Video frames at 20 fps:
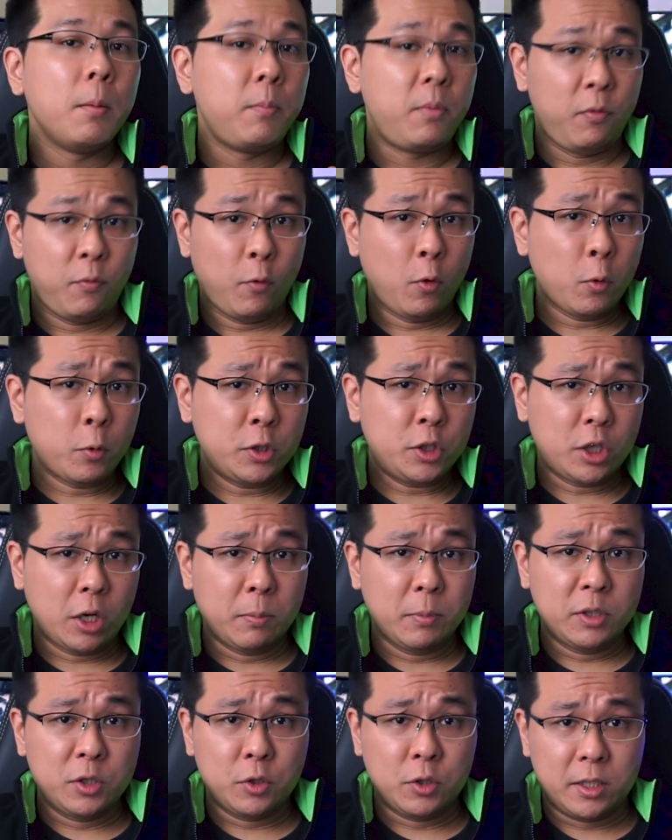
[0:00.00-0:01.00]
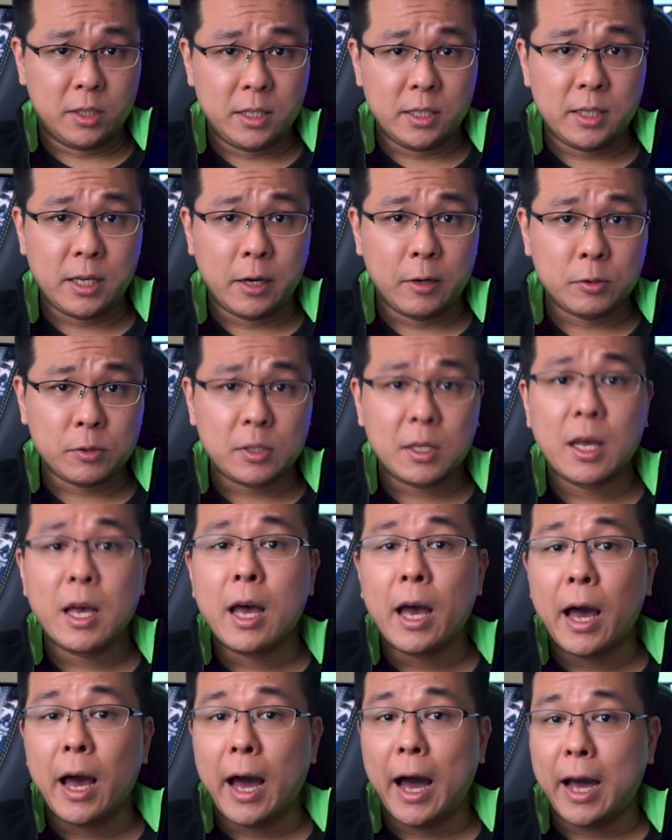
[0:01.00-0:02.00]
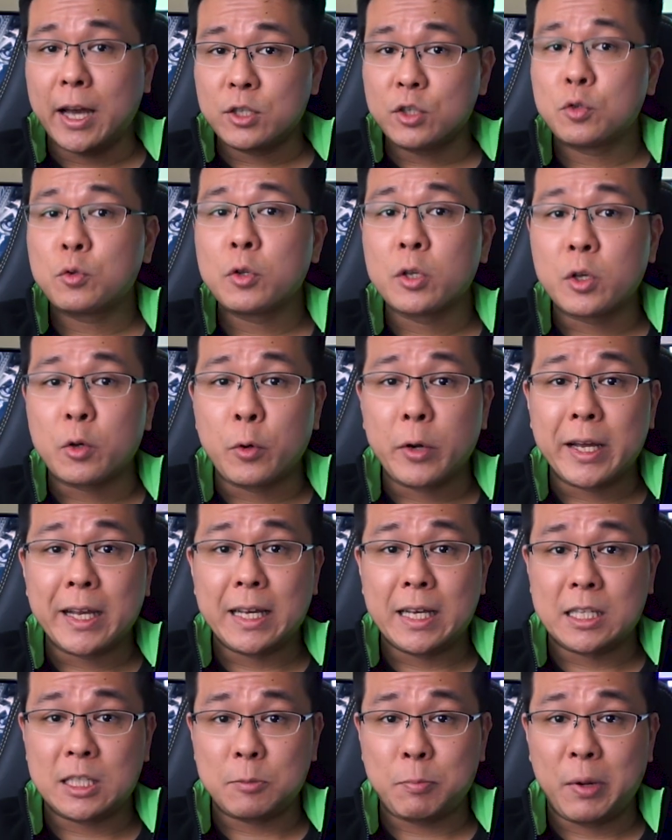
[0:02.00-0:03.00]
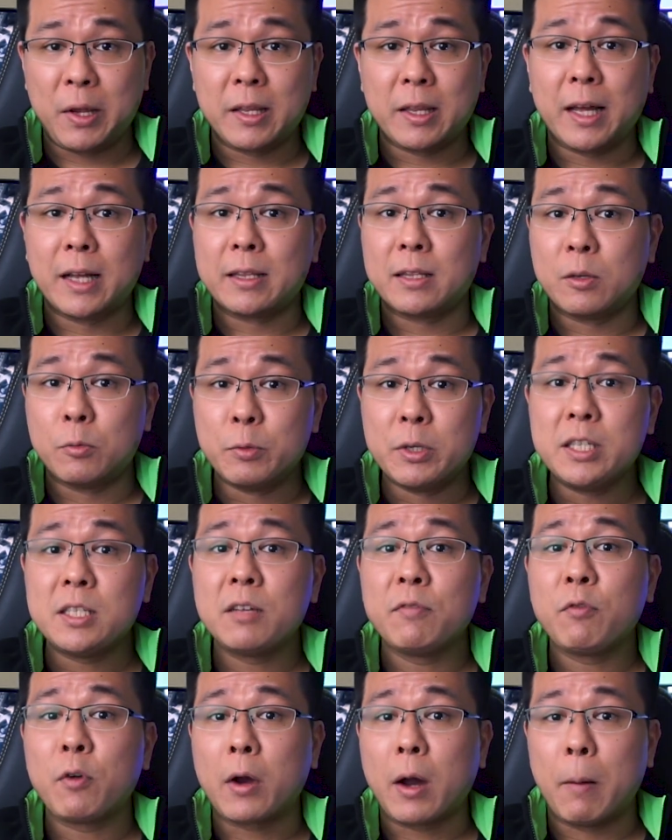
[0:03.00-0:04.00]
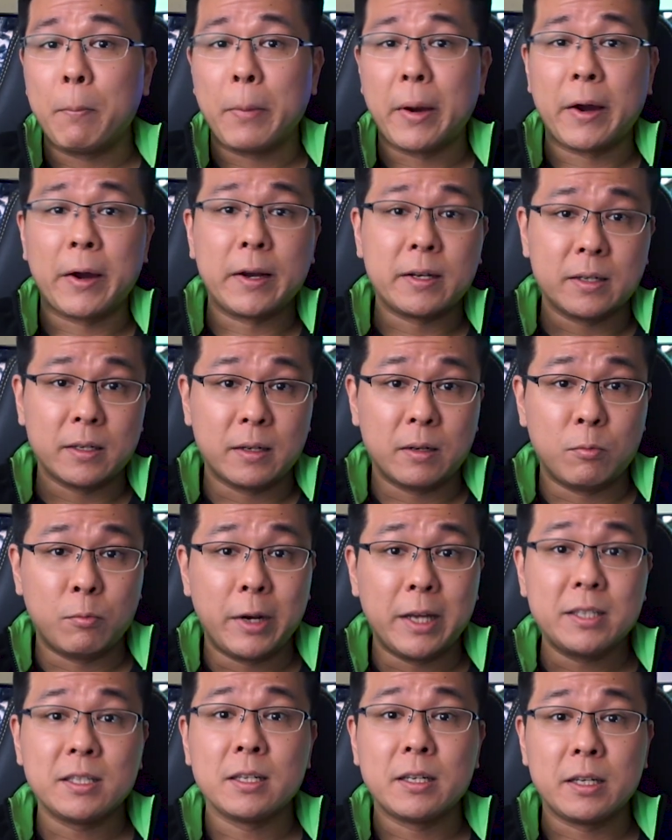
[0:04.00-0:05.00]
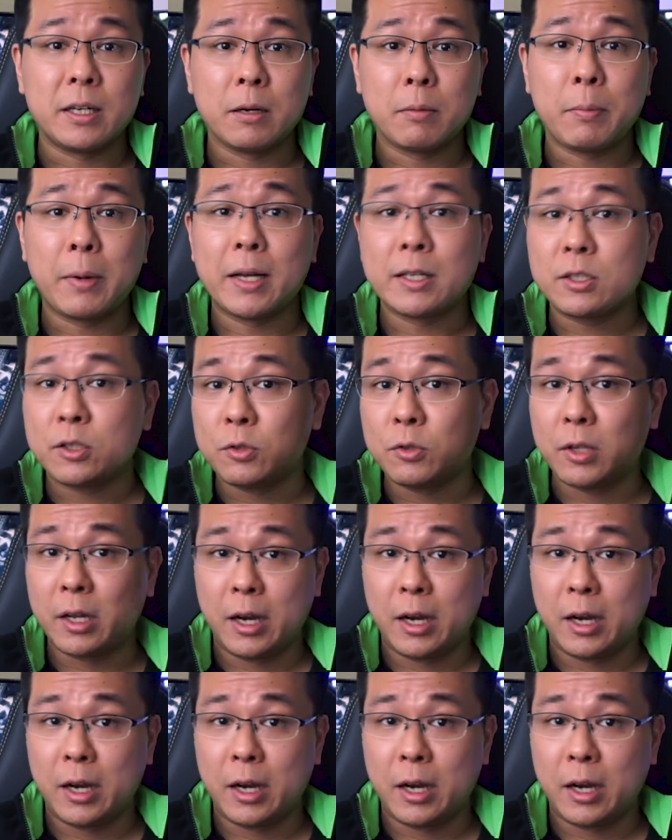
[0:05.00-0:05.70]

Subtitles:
Before we jump into the details, I just want to quickly explain that the reason for comparing the Razer earbuds to the